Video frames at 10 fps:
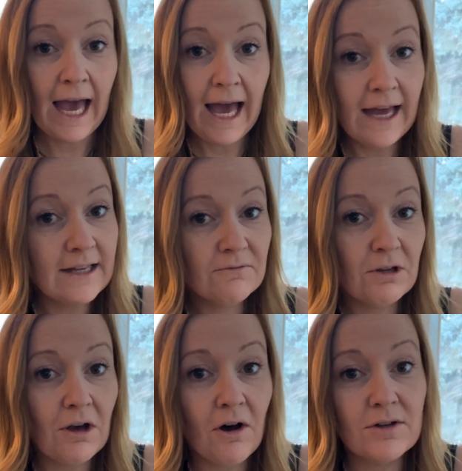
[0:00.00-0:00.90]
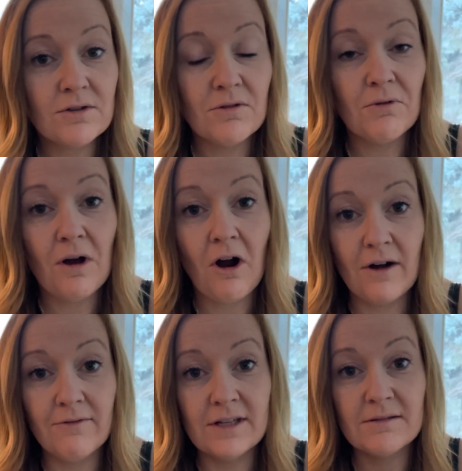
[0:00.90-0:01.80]
And we also
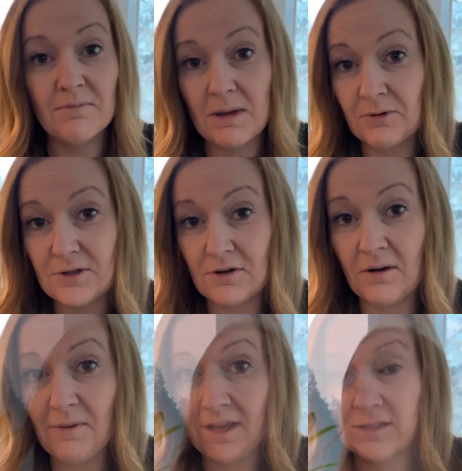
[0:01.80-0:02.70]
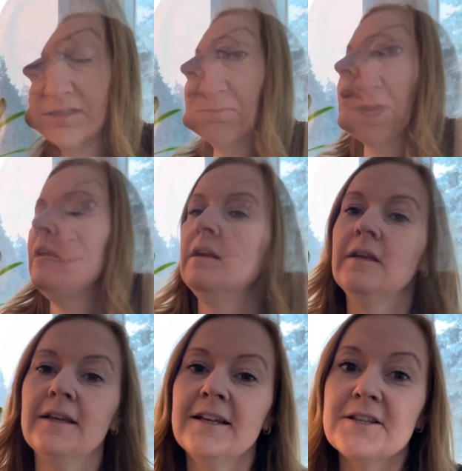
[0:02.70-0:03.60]
harvest maple syrup in spring.
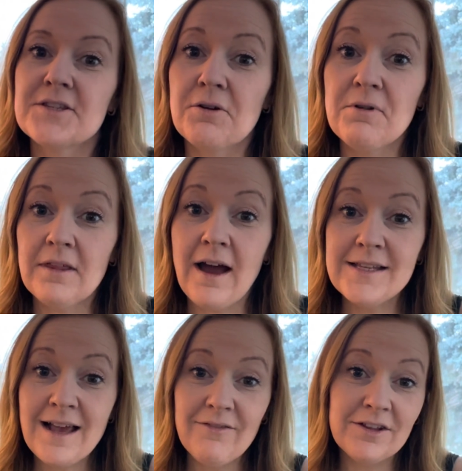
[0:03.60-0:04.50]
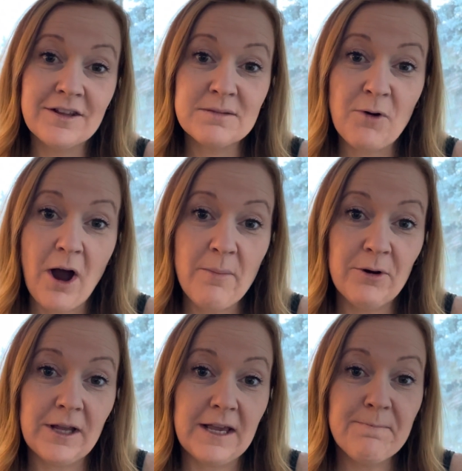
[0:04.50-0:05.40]
So with us having this
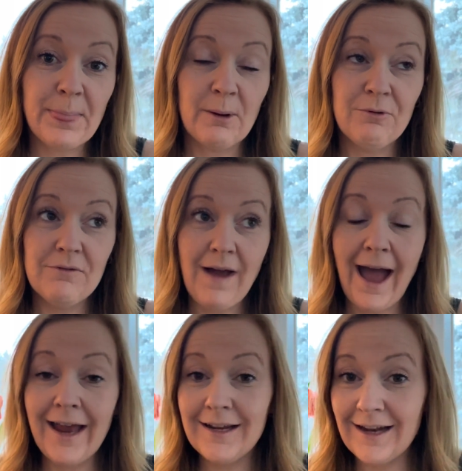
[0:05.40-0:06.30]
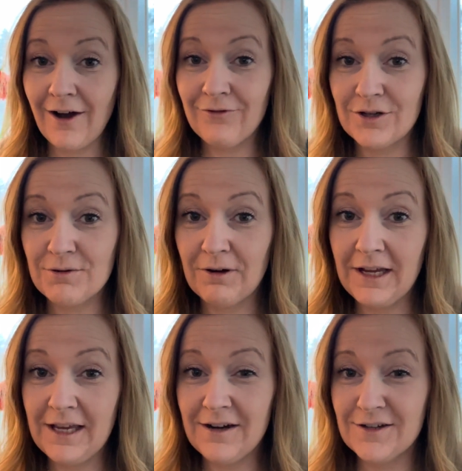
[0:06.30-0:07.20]
property, we've had it now for
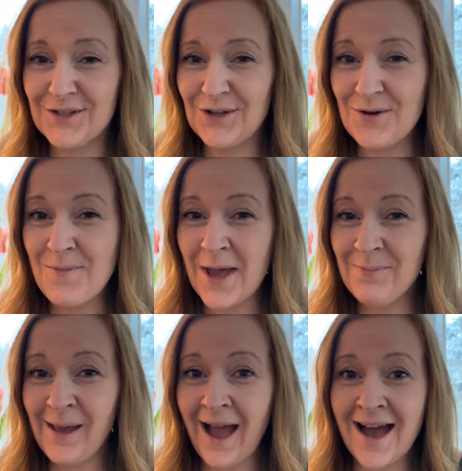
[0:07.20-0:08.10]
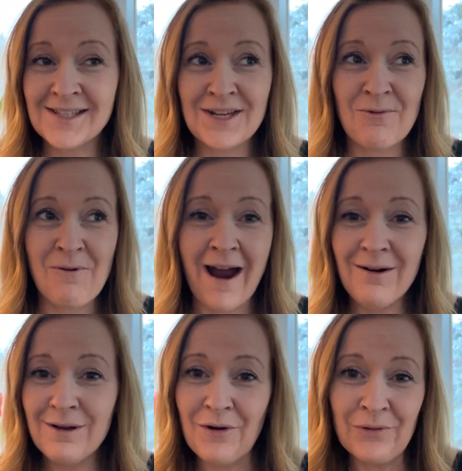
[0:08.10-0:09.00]
20 years. So you might be asking, why are
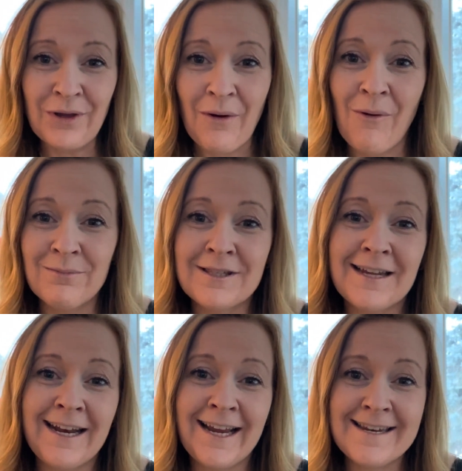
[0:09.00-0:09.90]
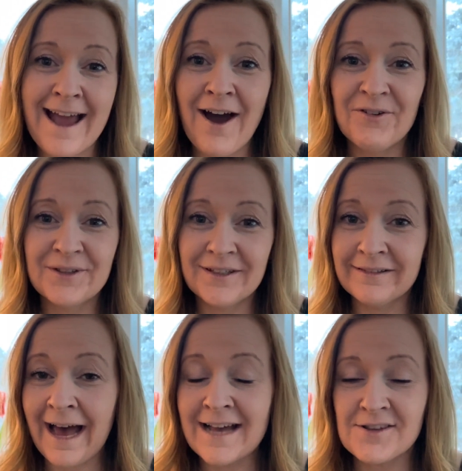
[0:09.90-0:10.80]
we only homesteading now in the
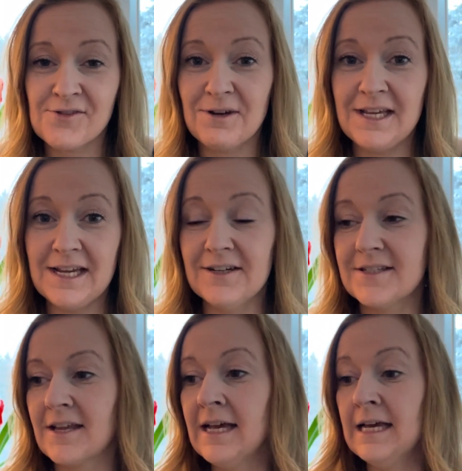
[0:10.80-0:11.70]
last 3 years?